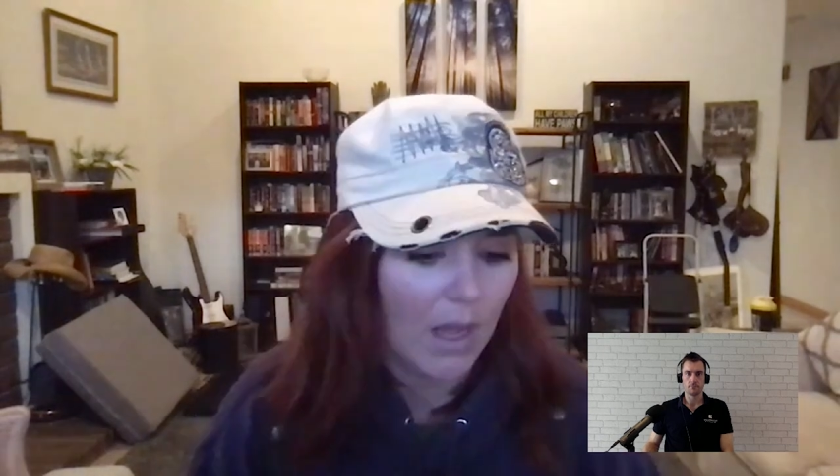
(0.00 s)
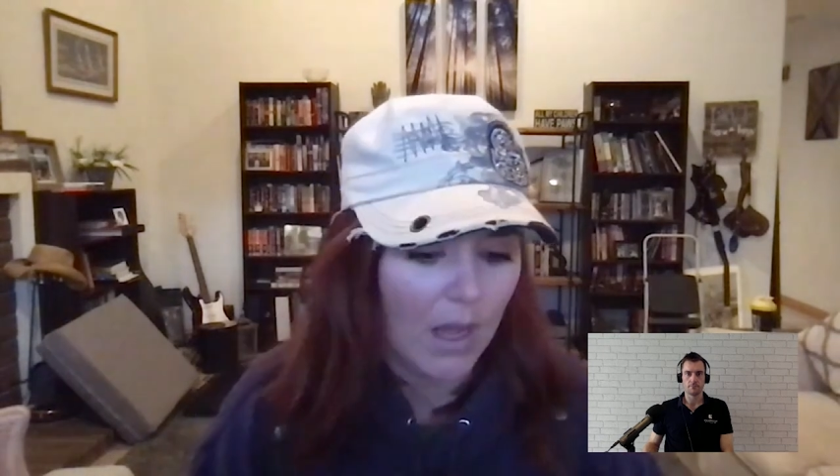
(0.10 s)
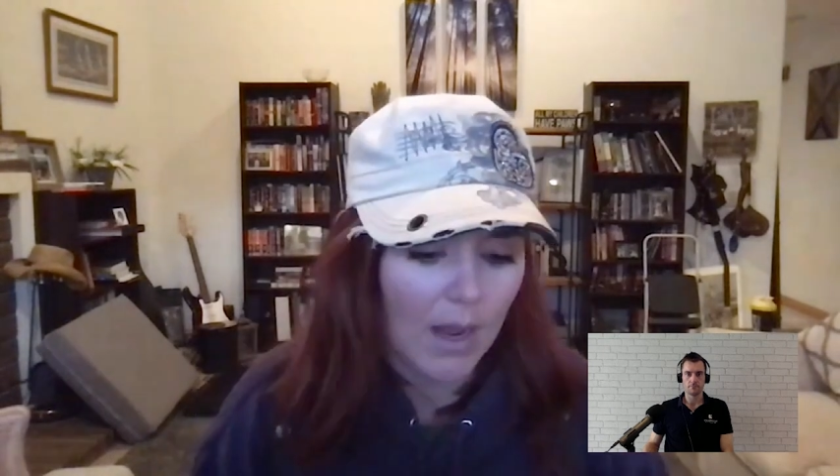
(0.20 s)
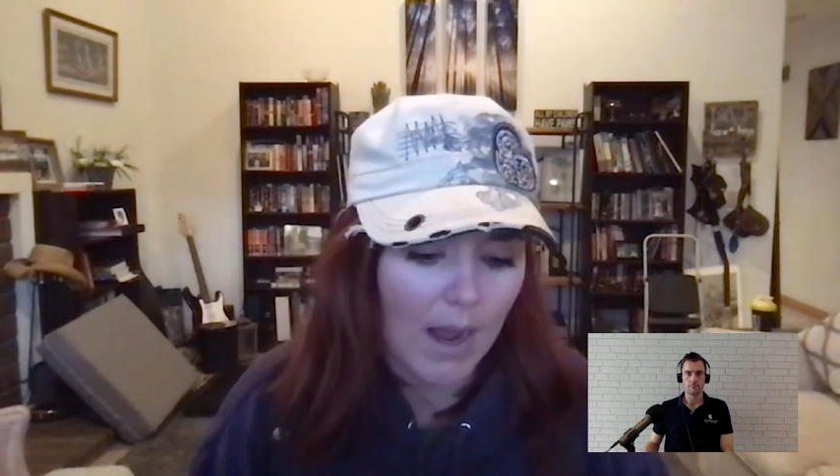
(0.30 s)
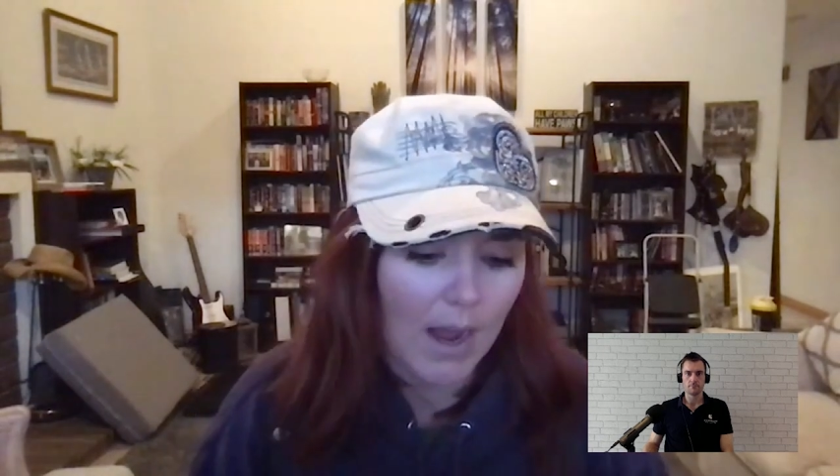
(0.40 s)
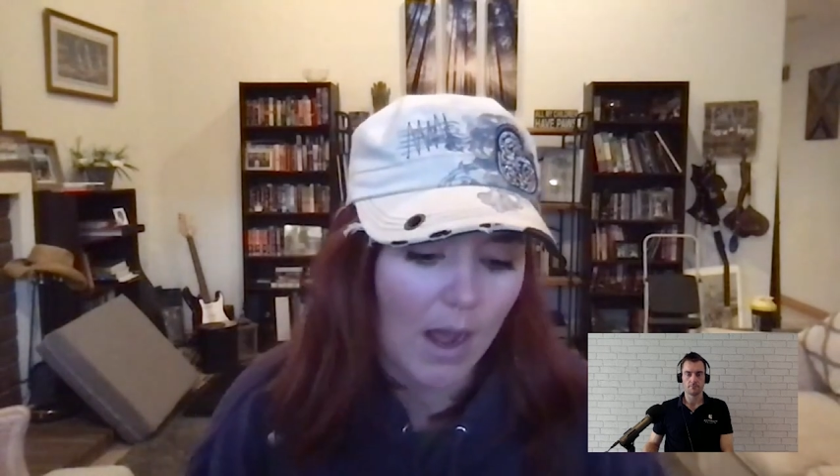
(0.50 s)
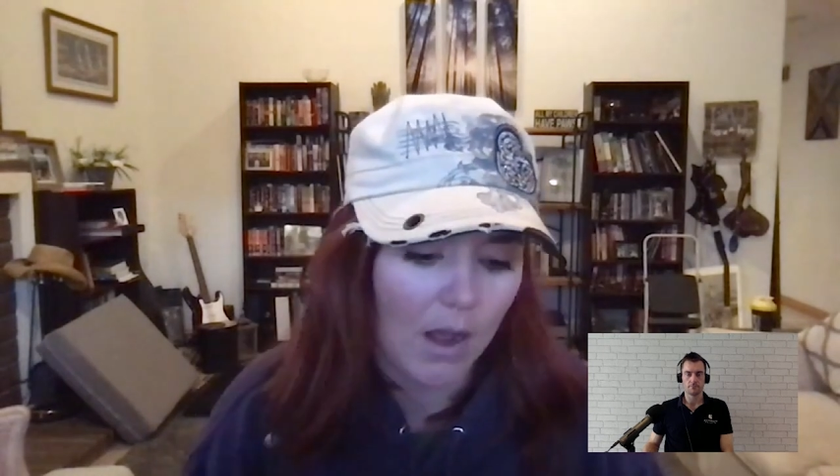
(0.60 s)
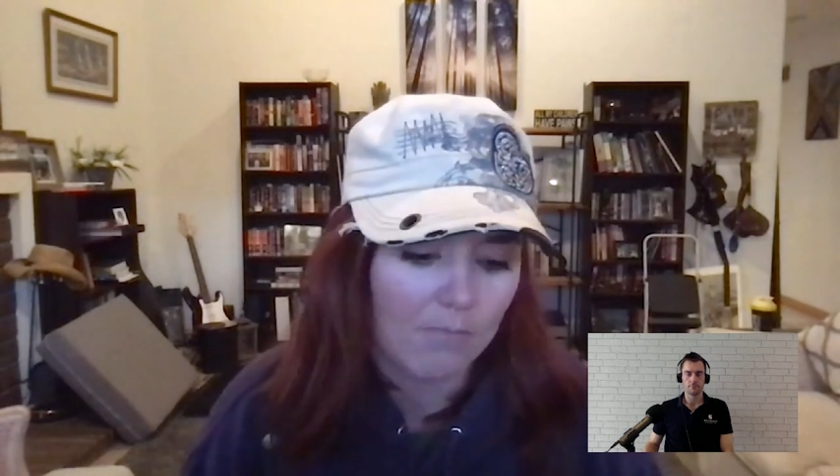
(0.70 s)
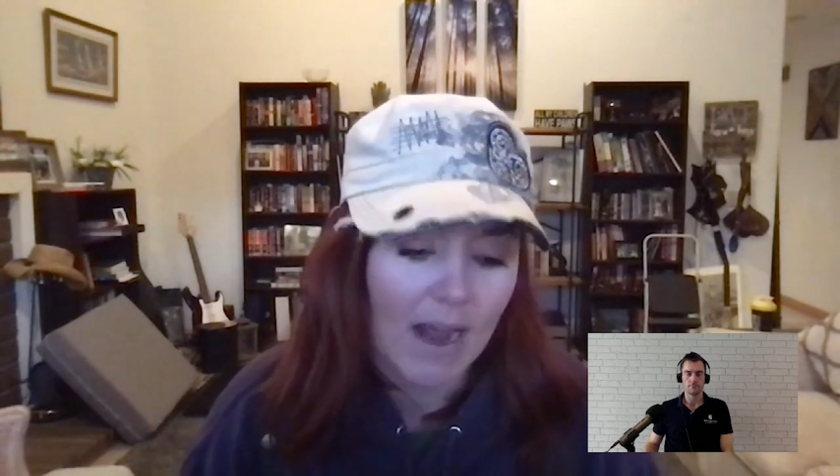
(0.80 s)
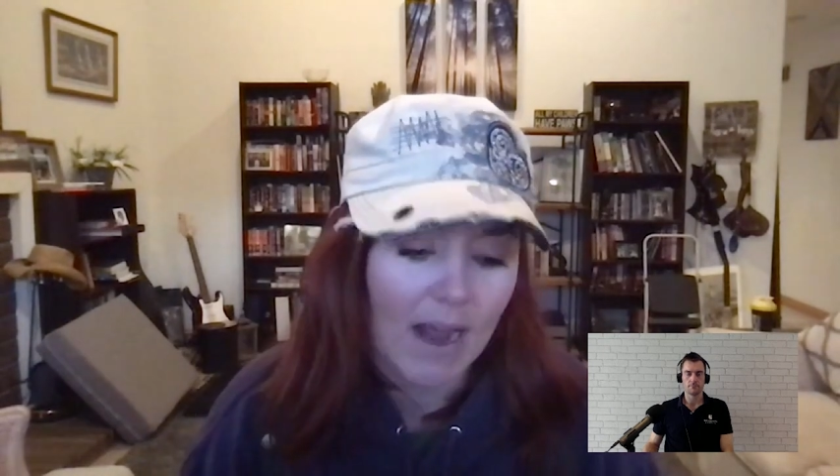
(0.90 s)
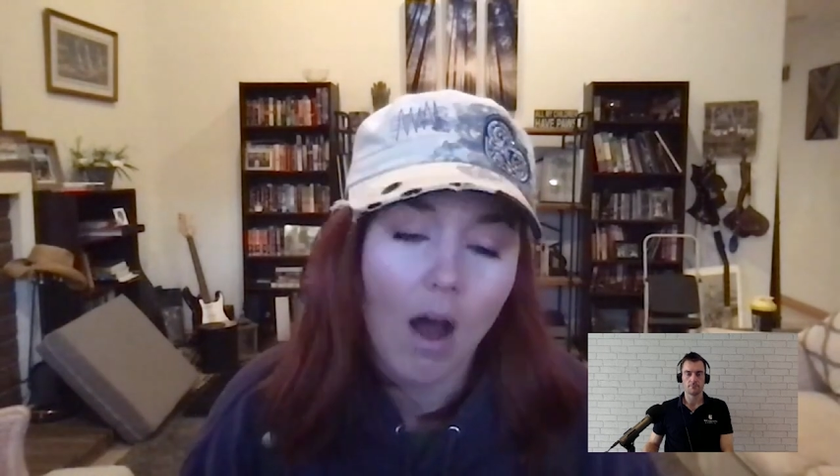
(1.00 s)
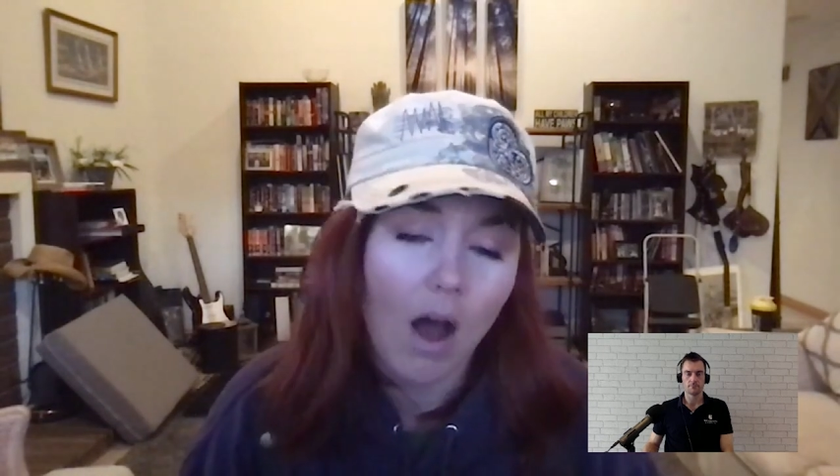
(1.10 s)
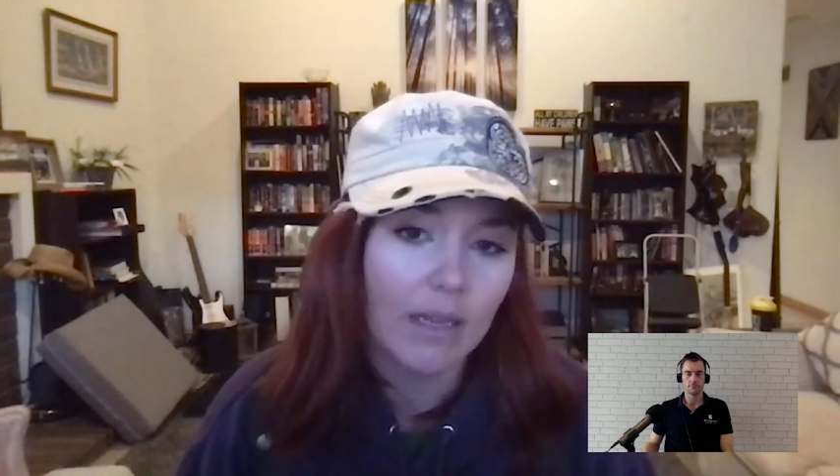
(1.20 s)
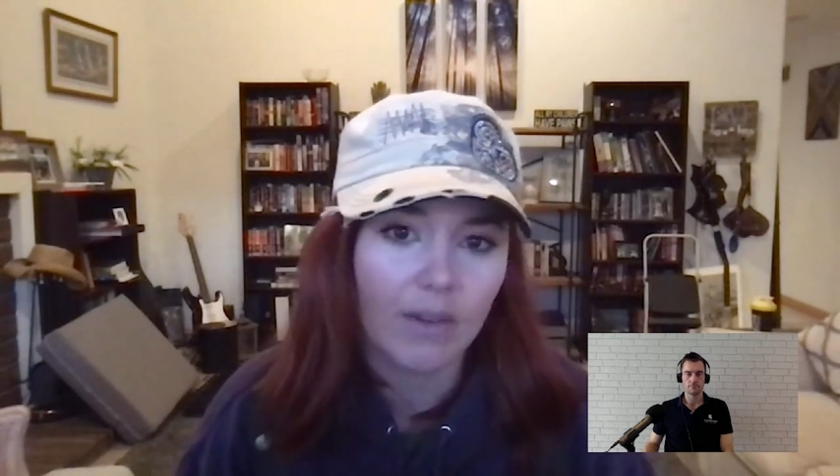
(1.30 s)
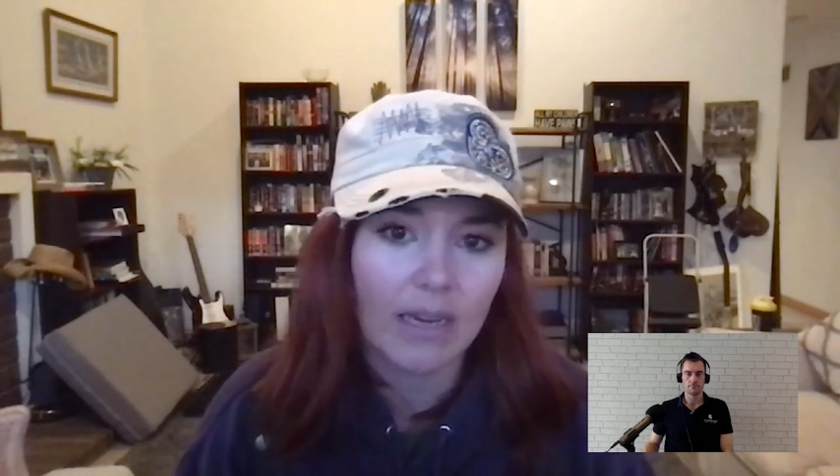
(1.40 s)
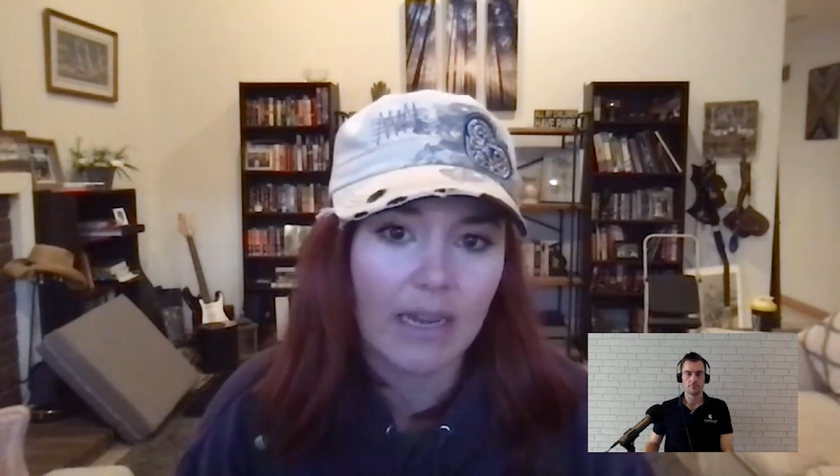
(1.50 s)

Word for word: Mm-hmm. Um, now I'll even